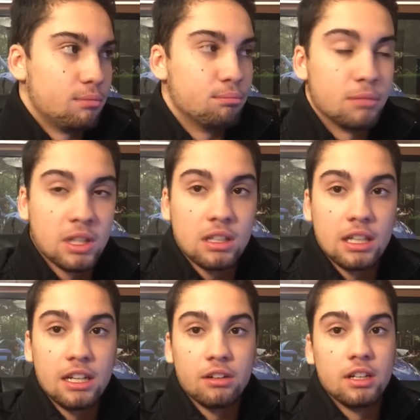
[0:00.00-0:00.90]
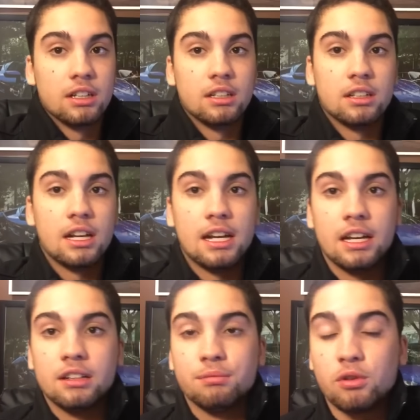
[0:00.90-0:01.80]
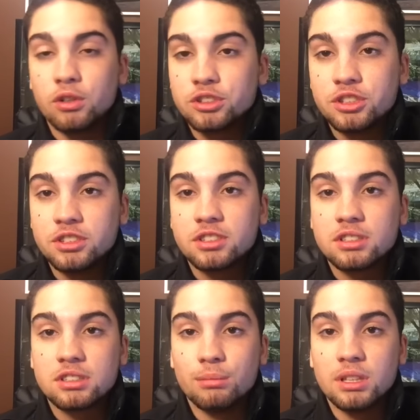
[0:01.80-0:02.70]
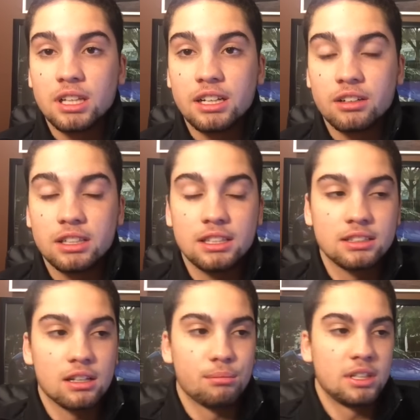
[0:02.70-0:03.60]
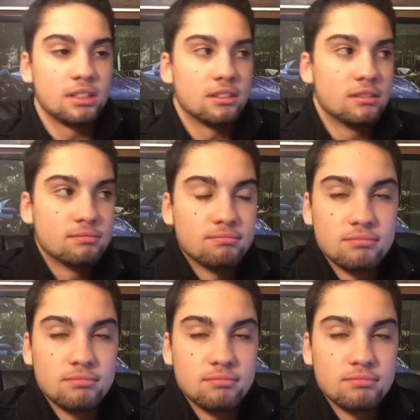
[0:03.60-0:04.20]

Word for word: McLaren and Porsche's similarities? I mean,